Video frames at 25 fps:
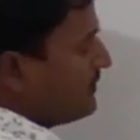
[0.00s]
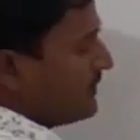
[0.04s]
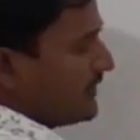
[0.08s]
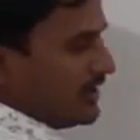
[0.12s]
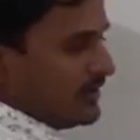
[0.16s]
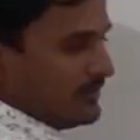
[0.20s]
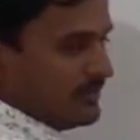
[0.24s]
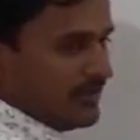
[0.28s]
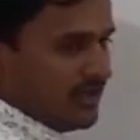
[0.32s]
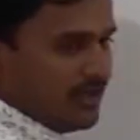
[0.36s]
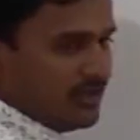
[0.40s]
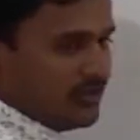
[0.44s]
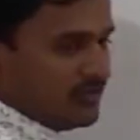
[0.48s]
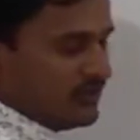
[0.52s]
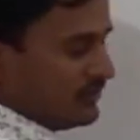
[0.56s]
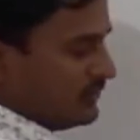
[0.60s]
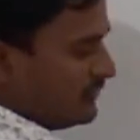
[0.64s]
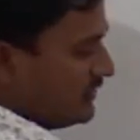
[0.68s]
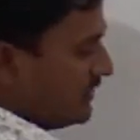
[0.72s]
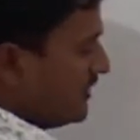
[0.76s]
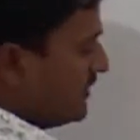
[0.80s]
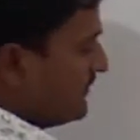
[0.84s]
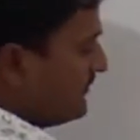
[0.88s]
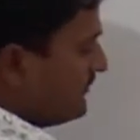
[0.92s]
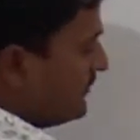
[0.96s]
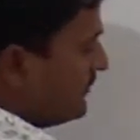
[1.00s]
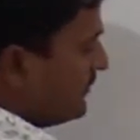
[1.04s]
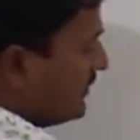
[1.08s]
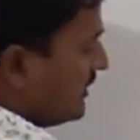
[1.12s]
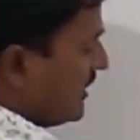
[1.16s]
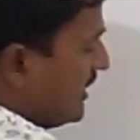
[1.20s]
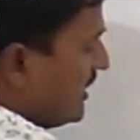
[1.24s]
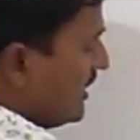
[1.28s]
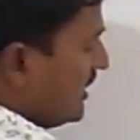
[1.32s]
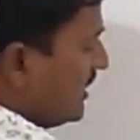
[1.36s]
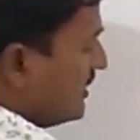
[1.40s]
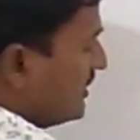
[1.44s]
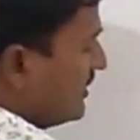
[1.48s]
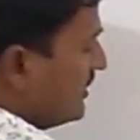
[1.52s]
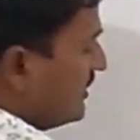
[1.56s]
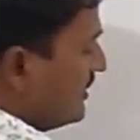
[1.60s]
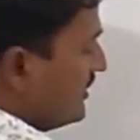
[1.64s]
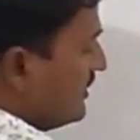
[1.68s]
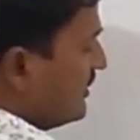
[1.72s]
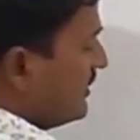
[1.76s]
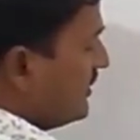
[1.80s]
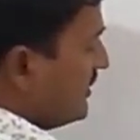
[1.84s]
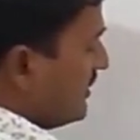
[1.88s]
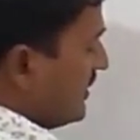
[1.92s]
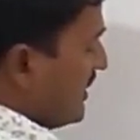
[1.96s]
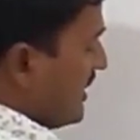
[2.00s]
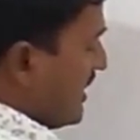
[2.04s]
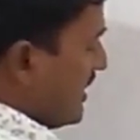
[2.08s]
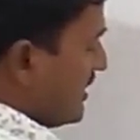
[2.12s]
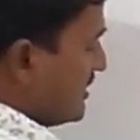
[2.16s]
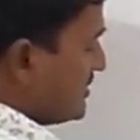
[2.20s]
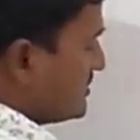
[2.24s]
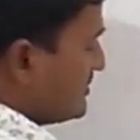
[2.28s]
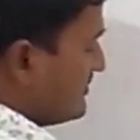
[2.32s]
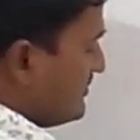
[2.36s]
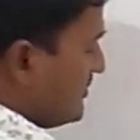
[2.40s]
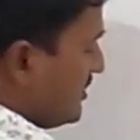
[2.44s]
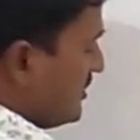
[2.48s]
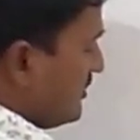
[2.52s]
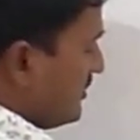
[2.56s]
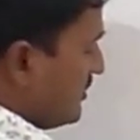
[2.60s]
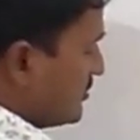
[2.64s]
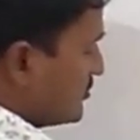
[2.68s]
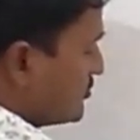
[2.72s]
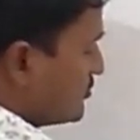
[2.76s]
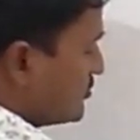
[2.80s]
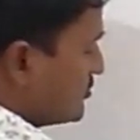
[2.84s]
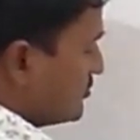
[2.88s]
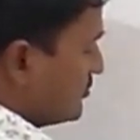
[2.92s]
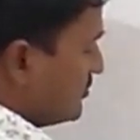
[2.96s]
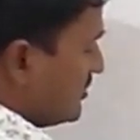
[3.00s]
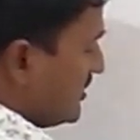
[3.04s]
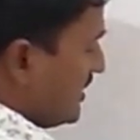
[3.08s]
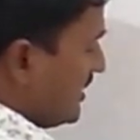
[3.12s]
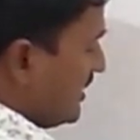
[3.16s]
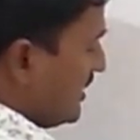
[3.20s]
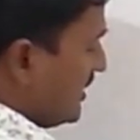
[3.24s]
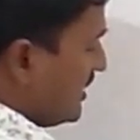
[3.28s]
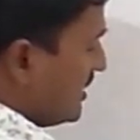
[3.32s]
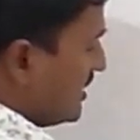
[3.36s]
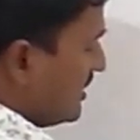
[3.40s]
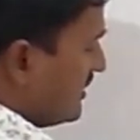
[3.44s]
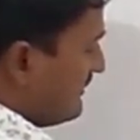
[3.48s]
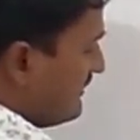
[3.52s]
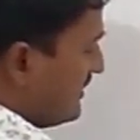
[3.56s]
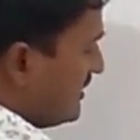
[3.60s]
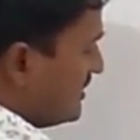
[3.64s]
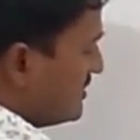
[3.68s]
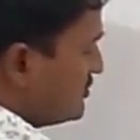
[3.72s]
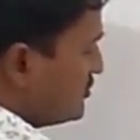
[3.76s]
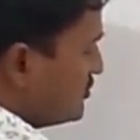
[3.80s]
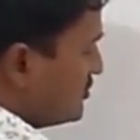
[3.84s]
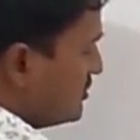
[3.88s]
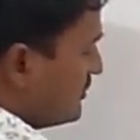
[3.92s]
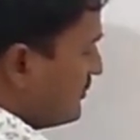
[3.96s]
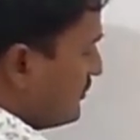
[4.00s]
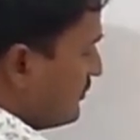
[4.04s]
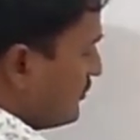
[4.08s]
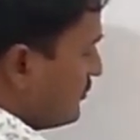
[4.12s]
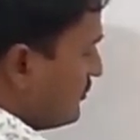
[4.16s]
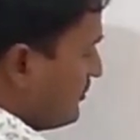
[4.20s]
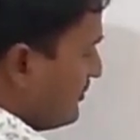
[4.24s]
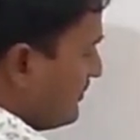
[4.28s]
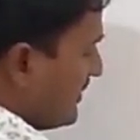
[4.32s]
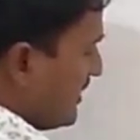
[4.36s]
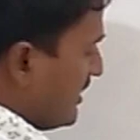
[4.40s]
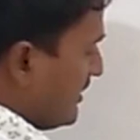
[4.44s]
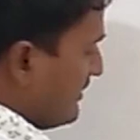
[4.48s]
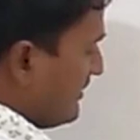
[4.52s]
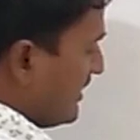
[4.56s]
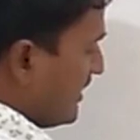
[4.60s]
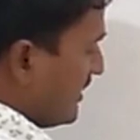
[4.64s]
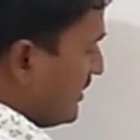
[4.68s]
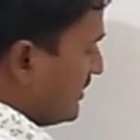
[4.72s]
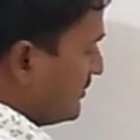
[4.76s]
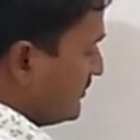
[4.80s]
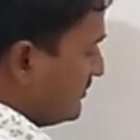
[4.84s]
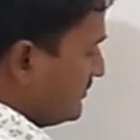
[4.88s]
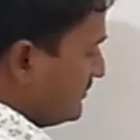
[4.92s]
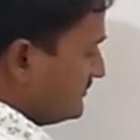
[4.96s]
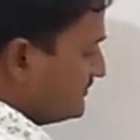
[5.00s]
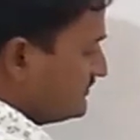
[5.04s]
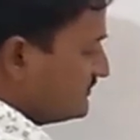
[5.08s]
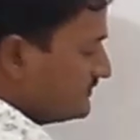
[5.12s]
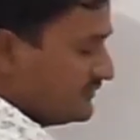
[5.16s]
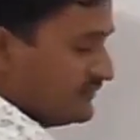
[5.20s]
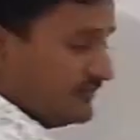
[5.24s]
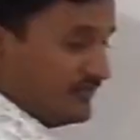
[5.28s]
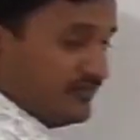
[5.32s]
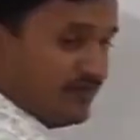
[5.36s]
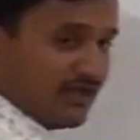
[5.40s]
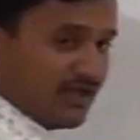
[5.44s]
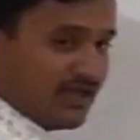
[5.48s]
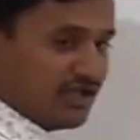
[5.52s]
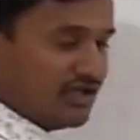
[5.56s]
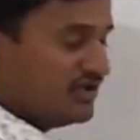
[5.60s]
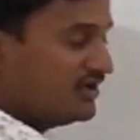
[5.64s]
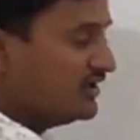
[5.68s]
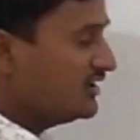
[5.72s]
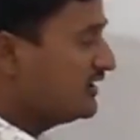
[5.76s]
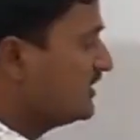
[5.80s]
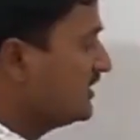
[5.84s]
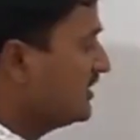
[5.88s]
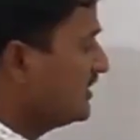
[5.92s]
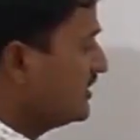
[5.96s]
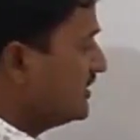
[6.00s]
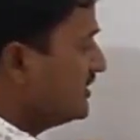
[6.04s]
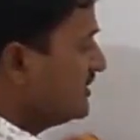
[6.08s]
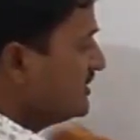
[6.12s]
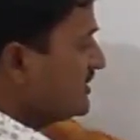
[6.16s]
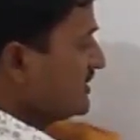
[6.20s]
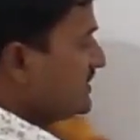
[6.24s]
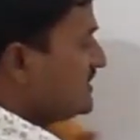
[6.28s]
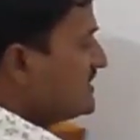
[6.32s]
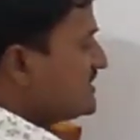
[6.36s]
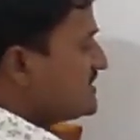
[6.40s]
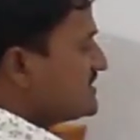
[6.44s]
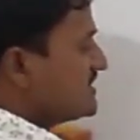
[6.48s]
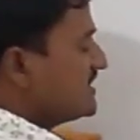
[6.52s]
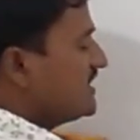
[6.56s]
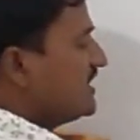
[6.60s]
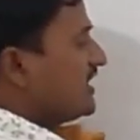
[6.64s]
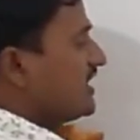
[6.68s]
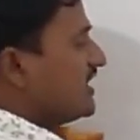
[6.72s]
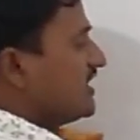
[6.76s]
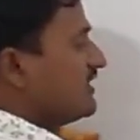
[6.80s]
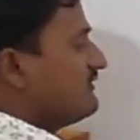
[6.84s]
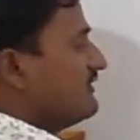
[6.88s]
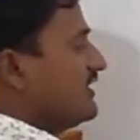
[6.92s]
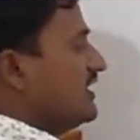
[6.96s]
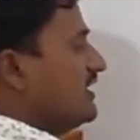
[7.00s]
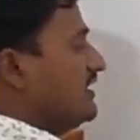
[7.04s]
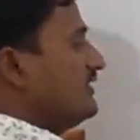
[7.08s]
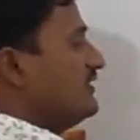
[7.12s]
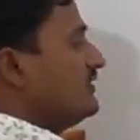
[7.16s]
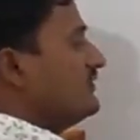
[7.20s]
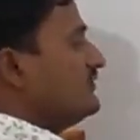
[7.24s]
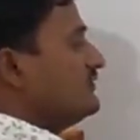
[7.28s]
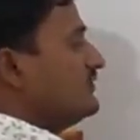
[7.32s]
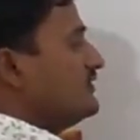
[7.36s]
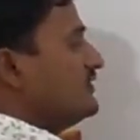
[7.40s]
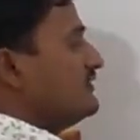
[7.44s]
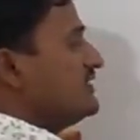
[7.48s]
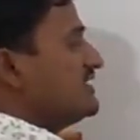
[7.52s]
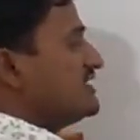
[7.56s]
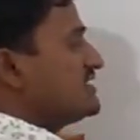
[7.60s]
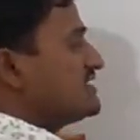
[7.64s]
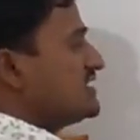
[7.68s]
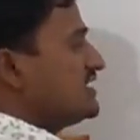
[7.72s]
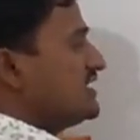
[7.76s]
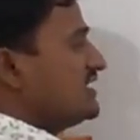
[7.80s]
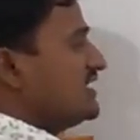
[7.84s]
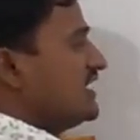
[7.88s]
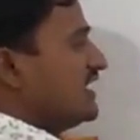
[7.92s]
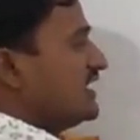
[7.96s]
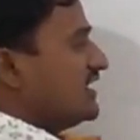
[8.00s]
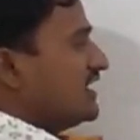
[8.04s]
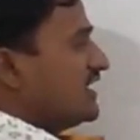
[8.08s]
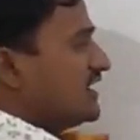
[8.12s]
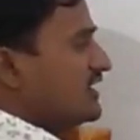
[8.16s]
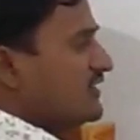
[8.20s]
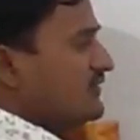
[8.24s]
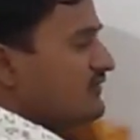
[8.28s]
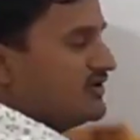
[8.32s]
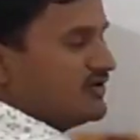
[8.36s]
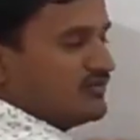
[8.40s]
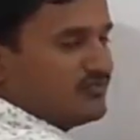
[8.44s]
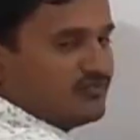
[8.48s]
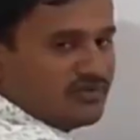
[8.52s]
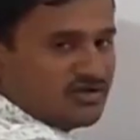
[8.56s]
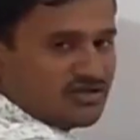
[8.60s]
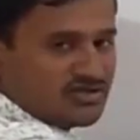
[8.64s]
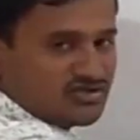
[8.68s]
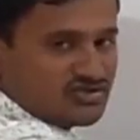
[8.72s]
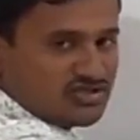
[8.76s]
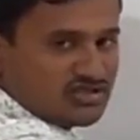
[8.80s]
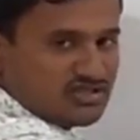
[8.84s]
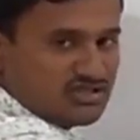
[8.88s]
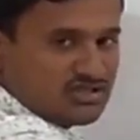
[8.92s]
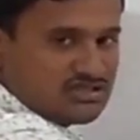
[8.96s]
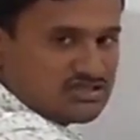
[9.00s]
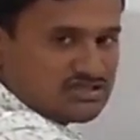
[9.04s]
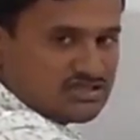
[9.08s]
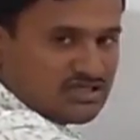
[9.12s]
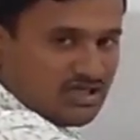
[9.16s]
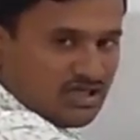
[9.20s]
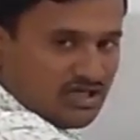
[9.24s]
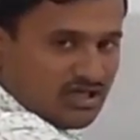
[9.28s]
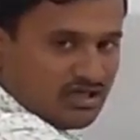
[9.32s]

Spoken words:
pi by 2, if you take x belongs to the interval 0 to pi by 2, then in this interval we will say that the given function is